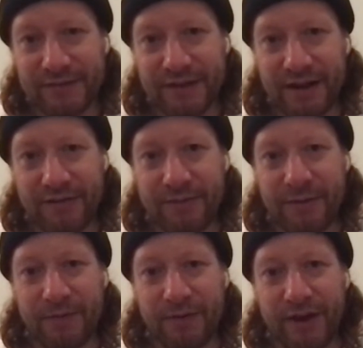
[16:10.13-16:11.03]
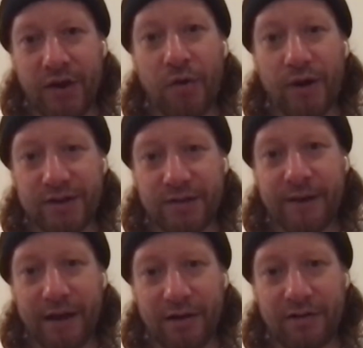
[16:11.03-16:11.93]
And have people that know what it's
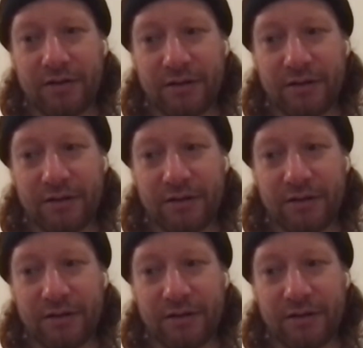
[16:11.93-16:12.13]
about